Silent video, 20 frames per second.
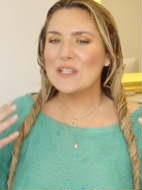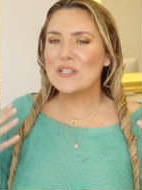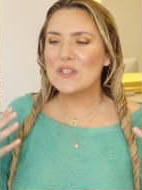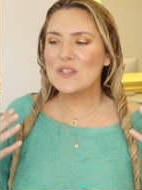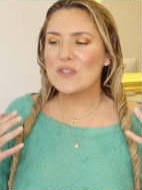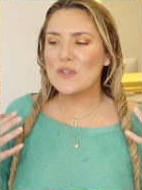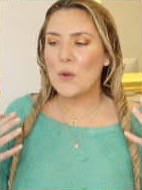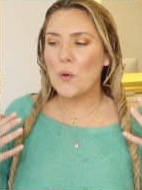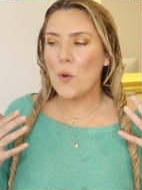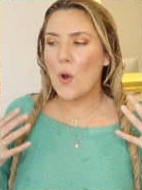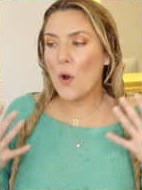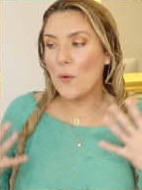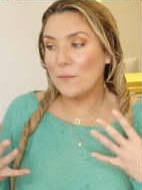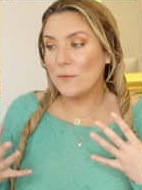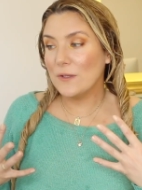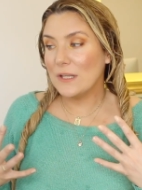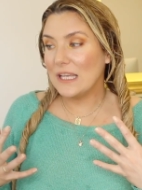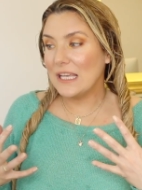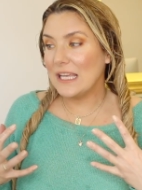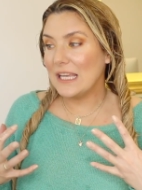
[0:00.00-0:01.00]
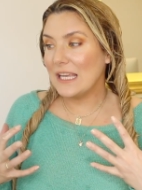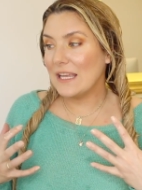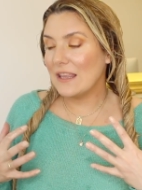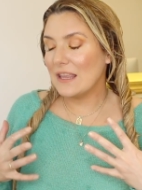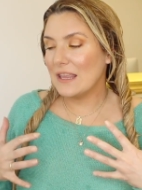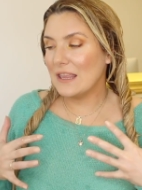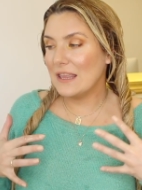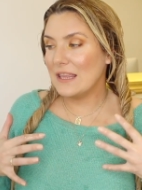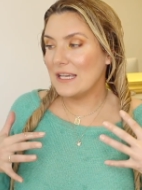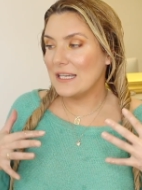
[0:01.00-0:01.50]
So
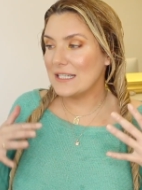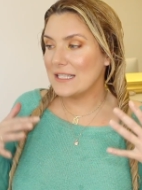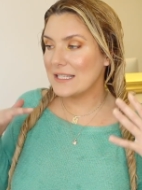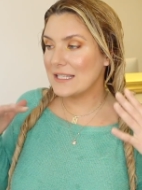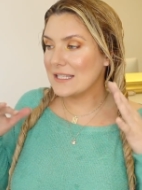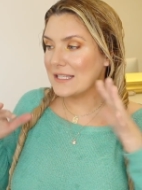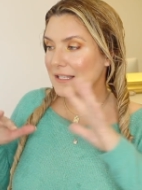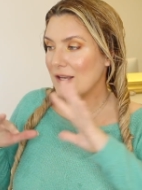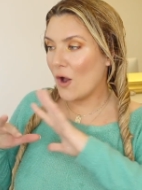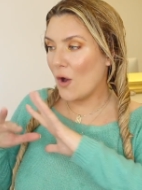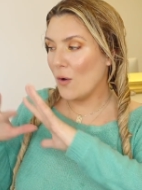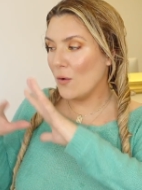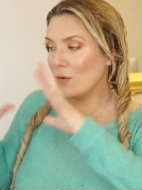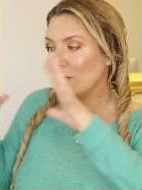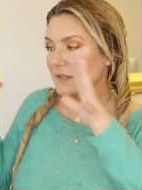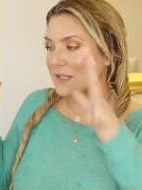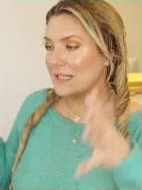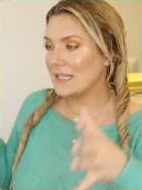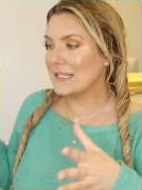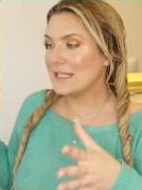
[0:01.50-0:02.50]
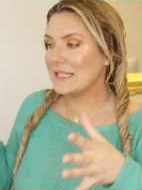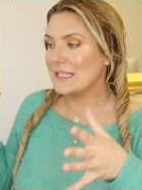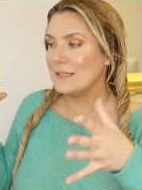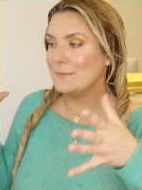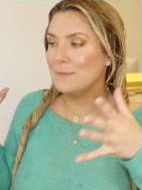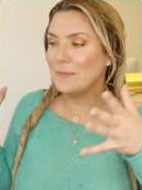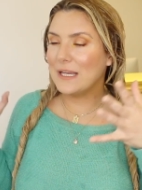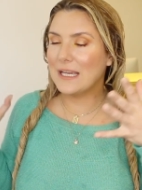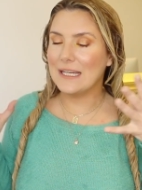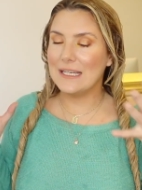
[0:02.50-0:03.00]
hopefully this whole
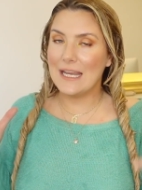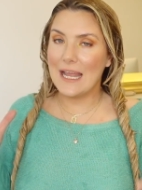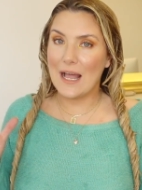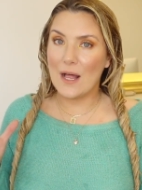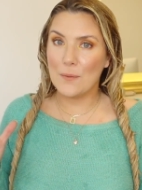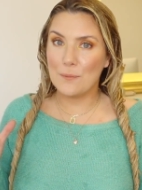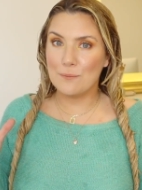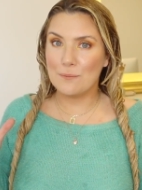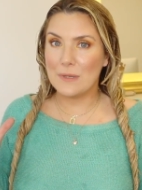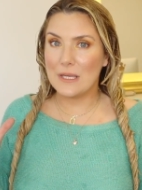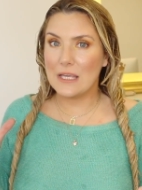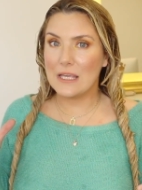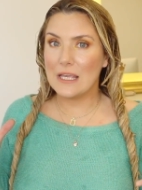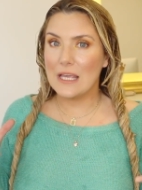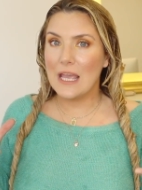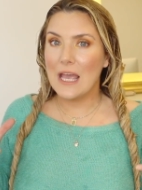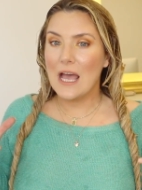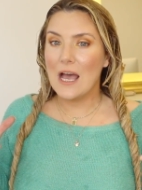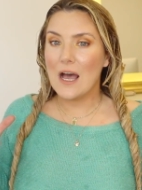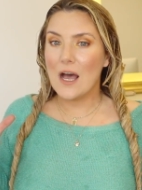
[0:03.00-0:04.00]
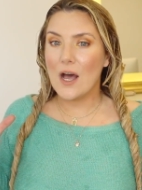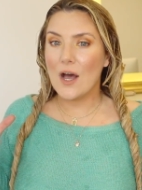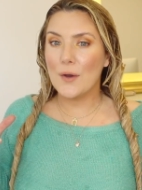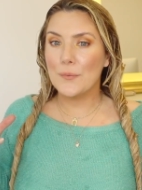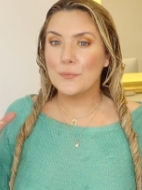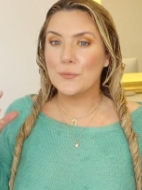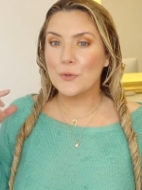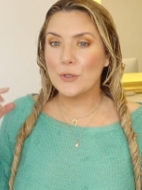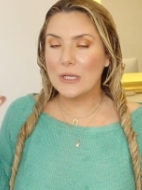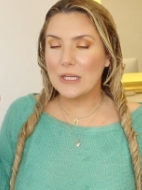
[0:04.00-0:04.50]
system can help me
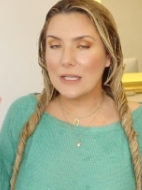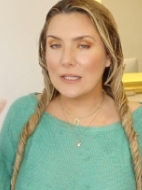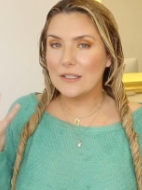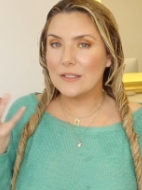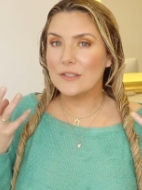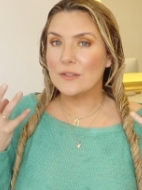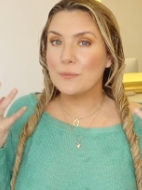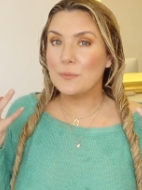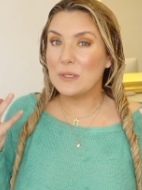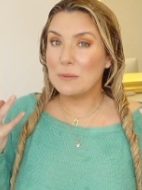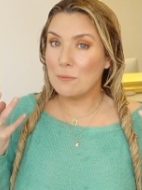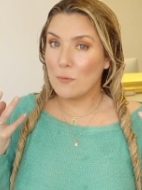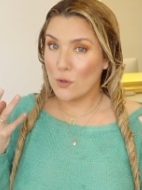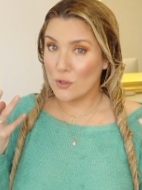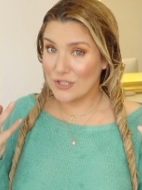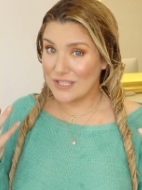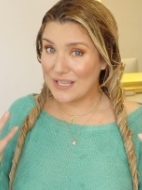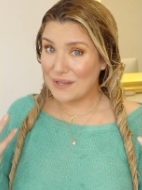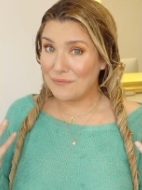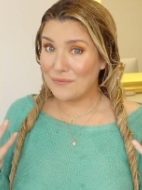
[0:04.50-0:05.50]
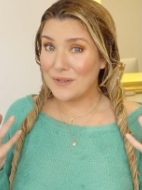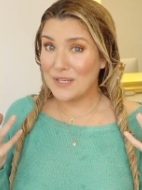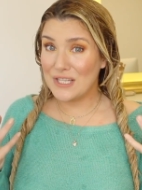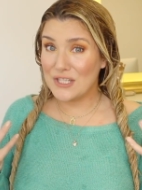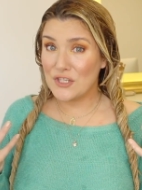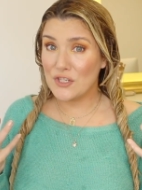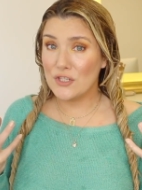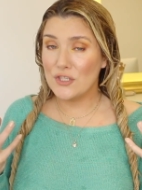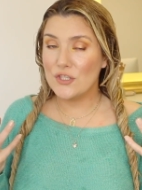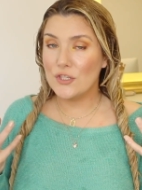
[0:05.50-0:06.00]
bring a little bit more
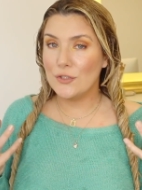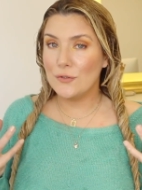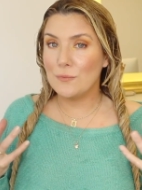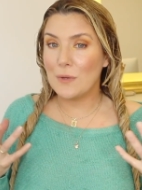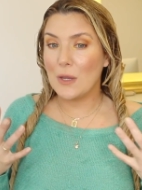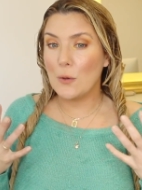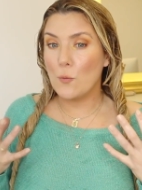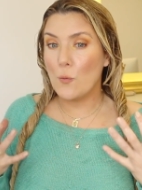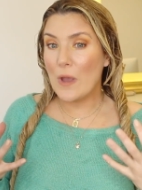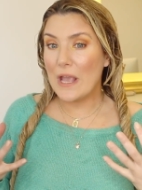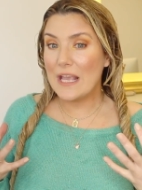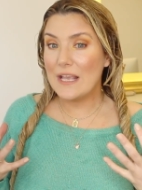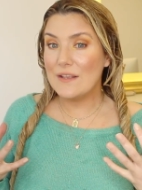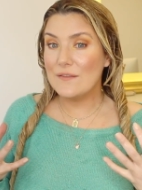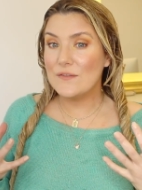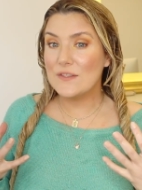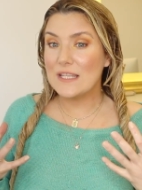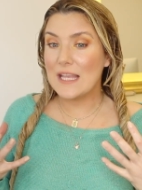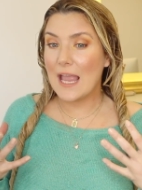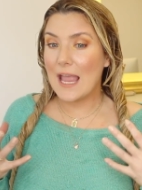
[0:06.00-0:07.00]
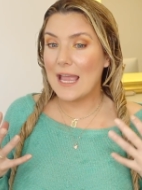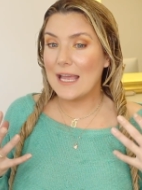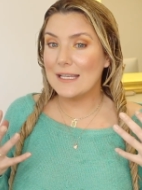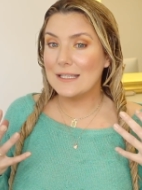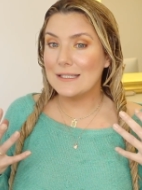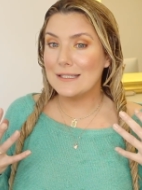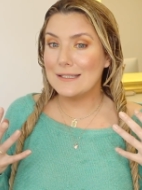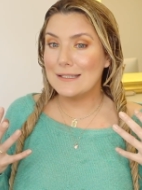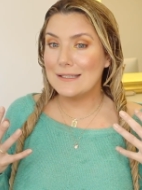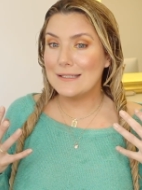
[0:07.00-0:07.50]
definition to my waves,
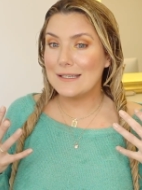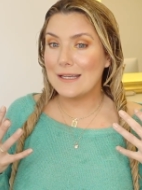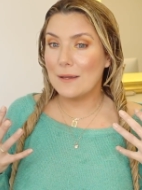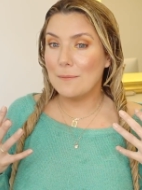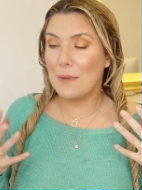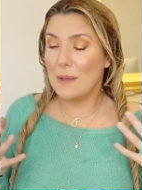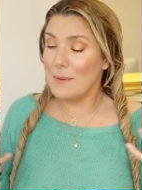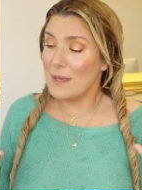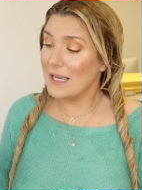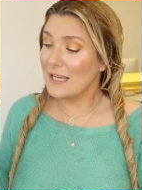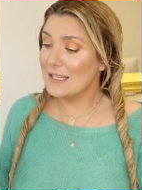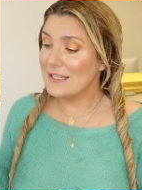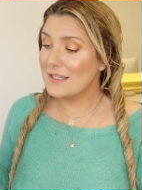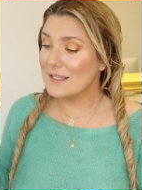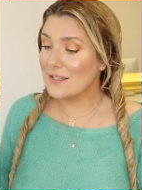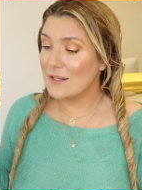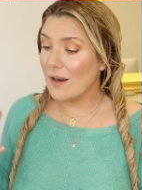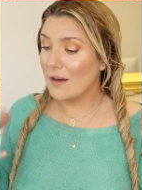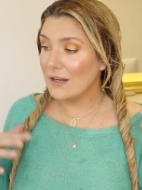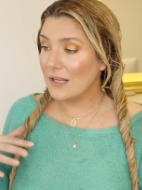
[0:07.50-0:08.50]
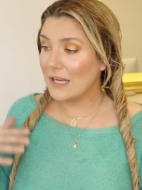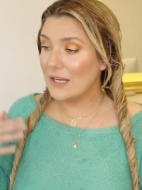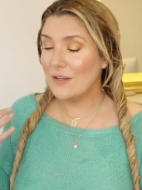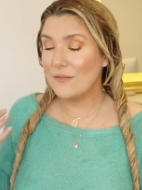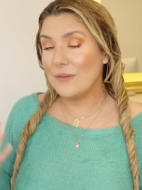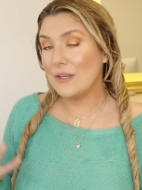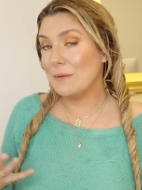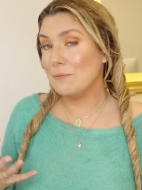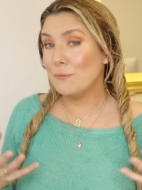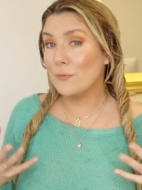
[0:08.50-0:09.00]
and maybe I can start kind
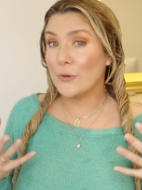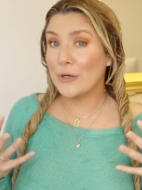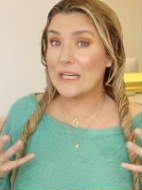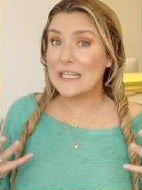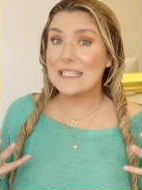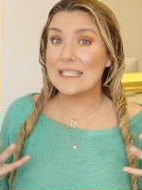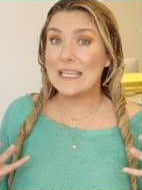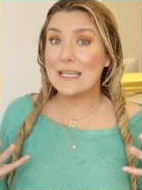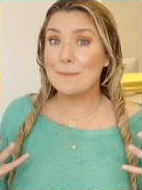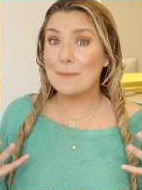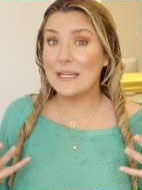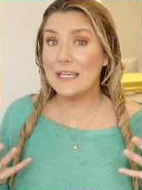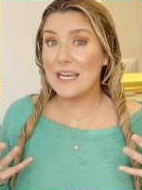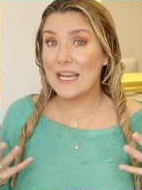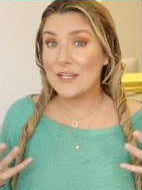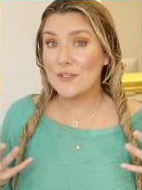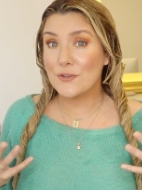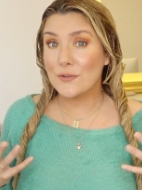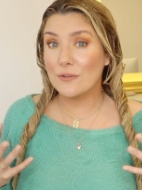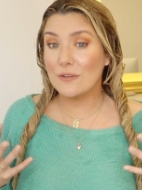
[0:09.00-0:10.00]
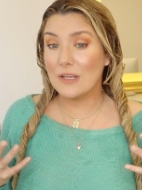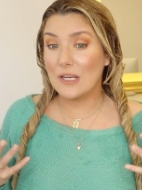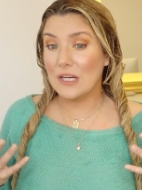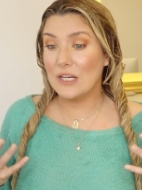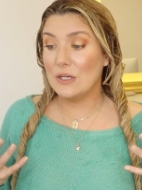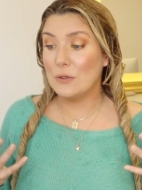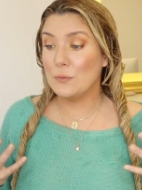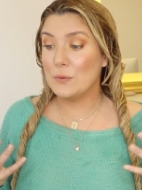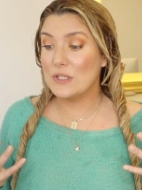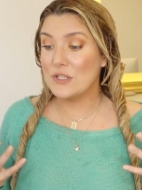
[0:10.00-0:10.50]
of embracing my natural
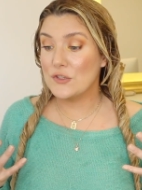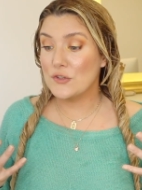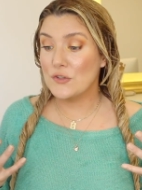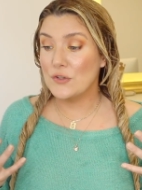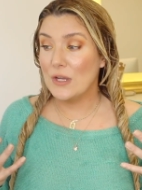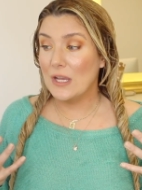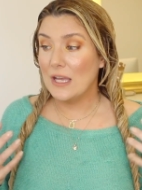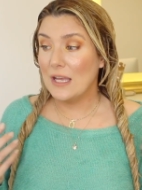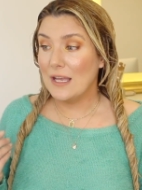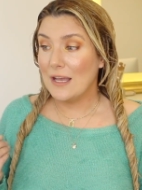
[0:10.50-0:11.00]
hair, which